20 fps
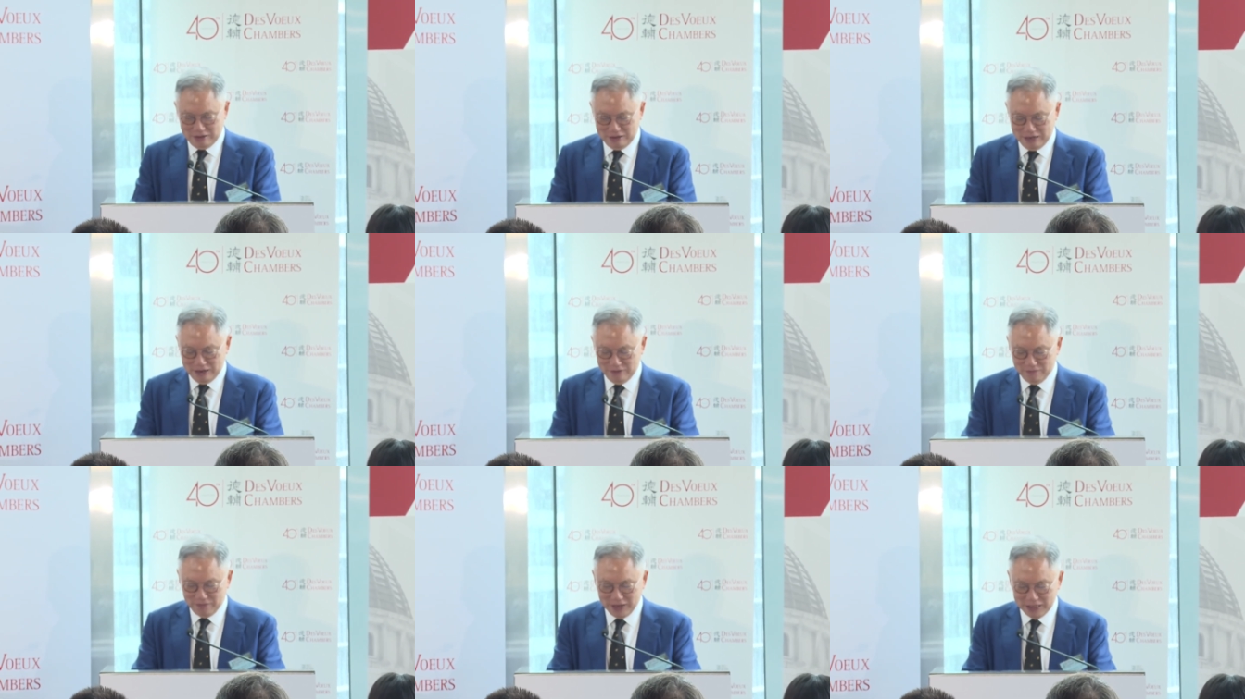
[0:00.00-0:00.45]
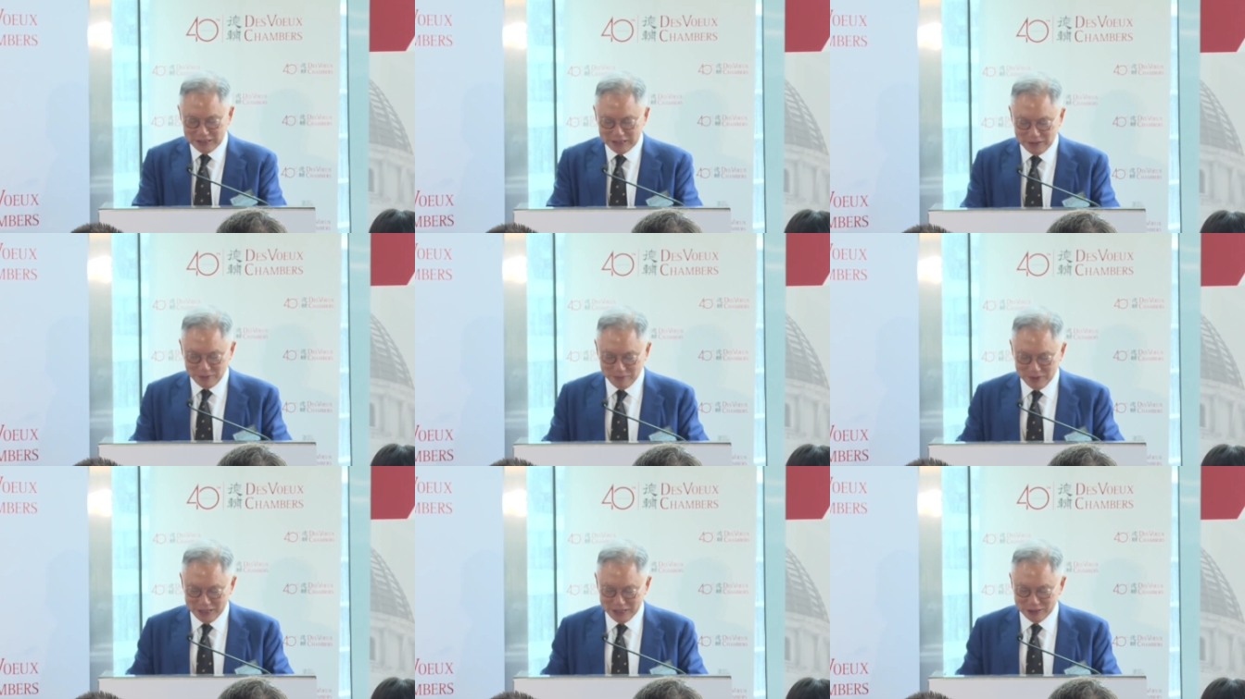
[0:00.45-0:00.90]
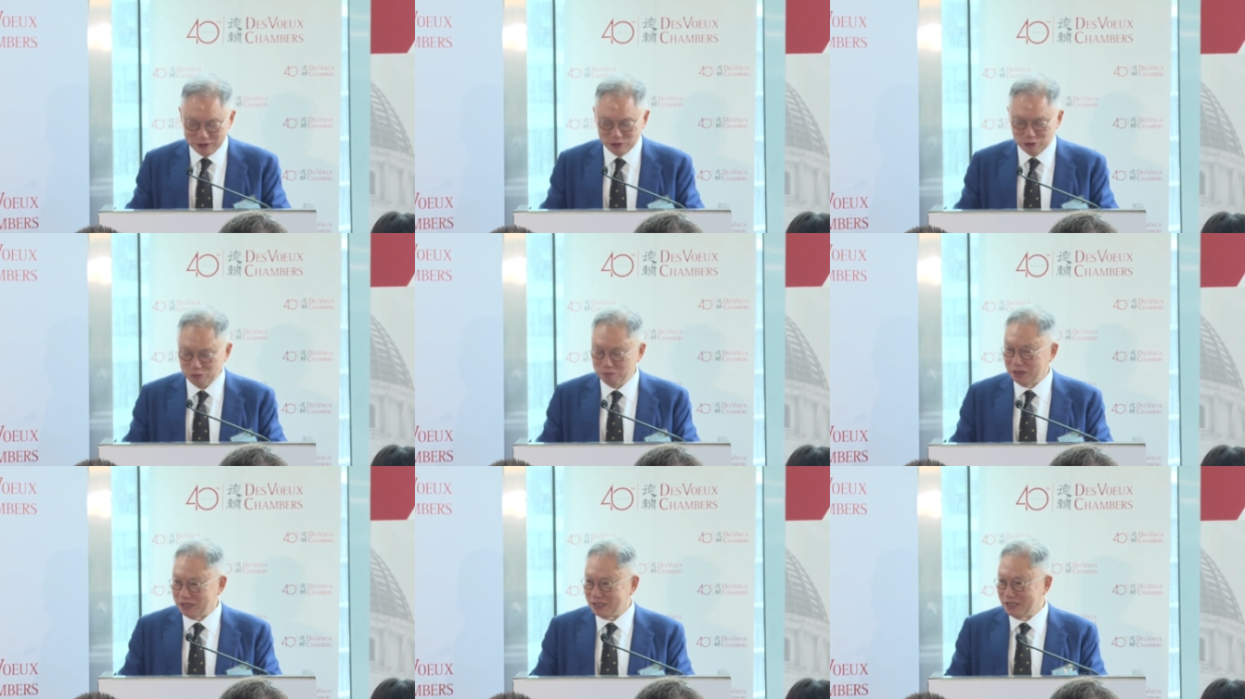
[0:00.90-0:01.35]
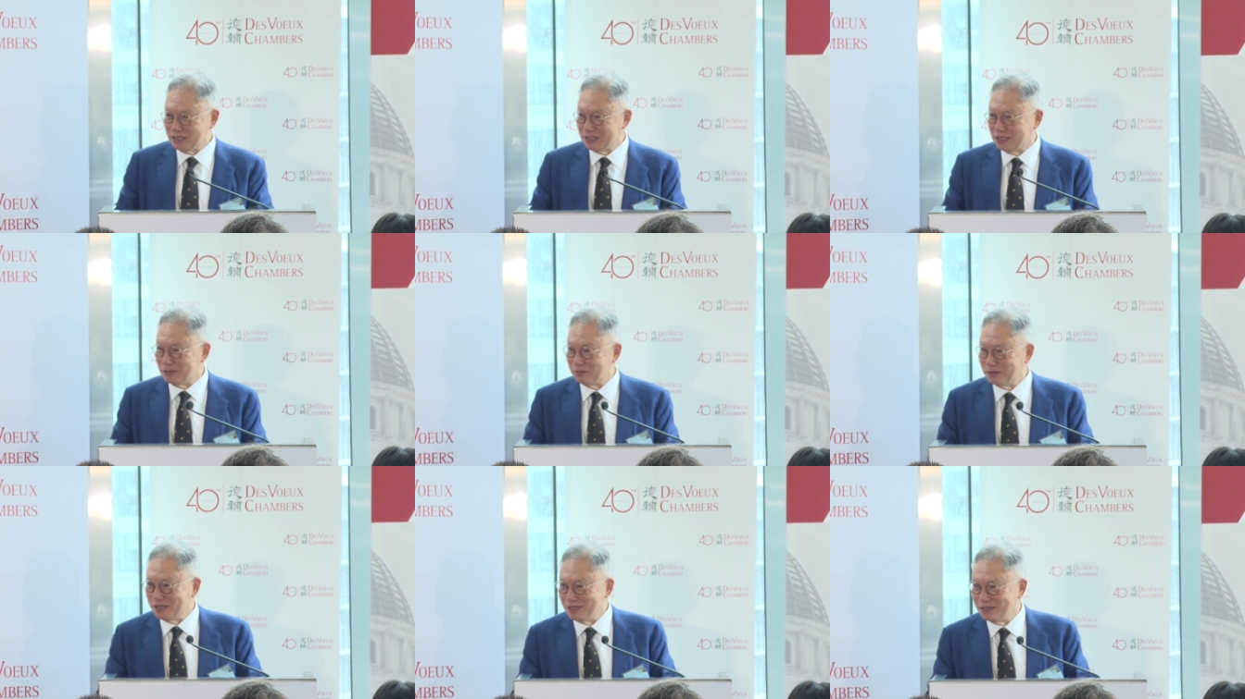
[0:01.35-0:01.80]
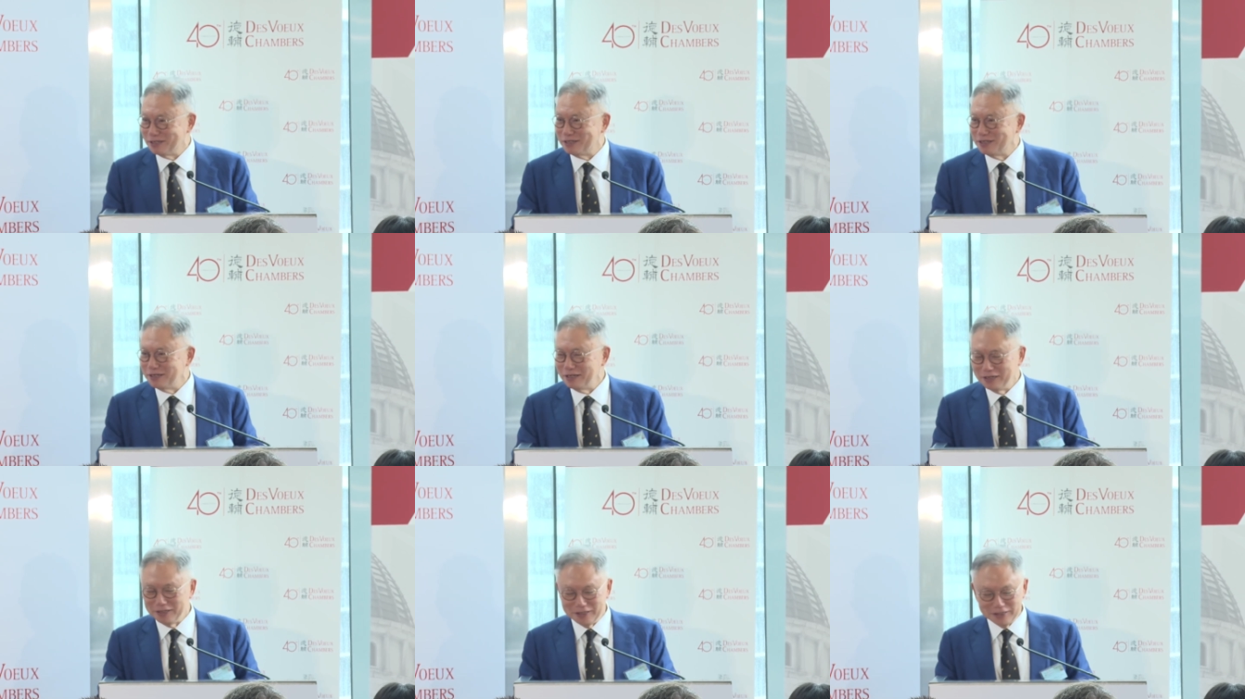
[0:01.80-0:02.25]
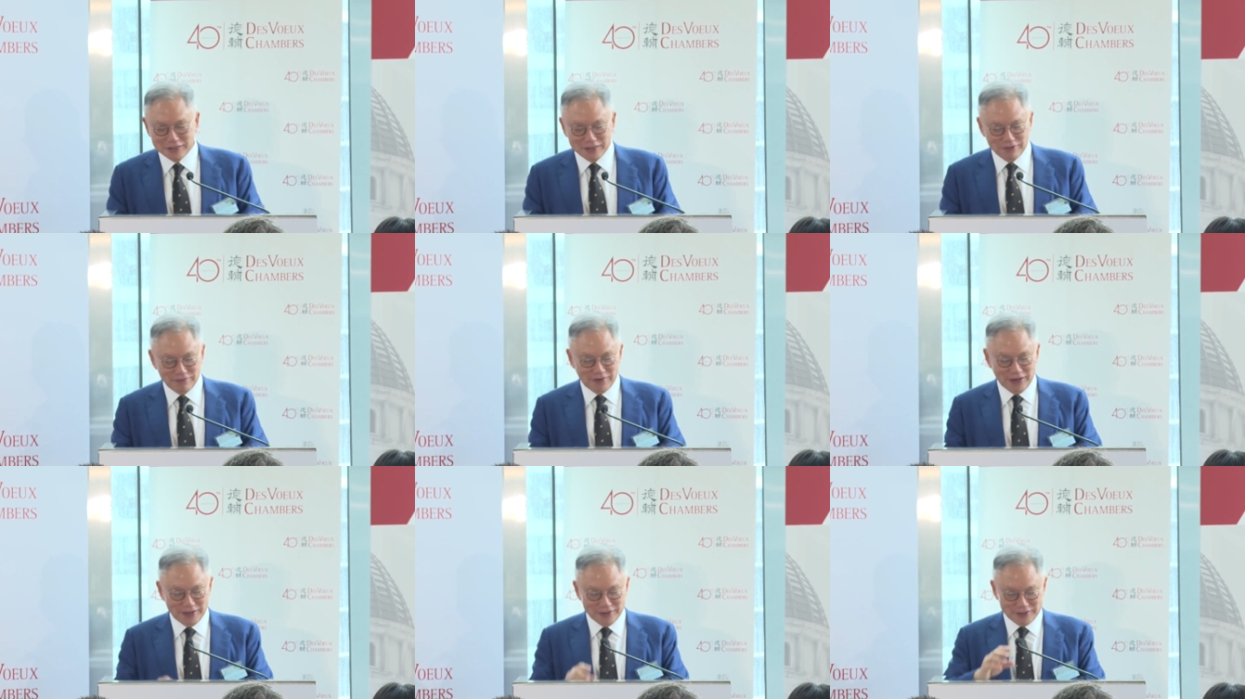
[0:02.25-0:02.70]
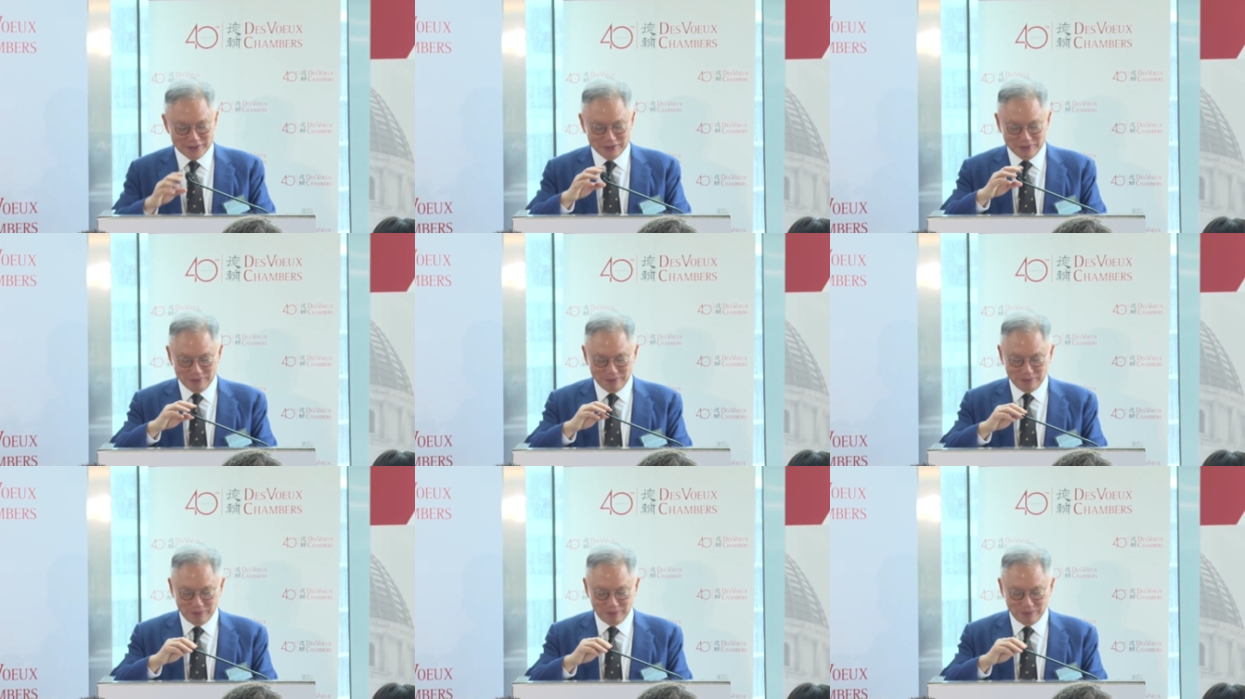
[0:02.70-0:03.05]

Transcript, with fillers: inviting me to participate in this event.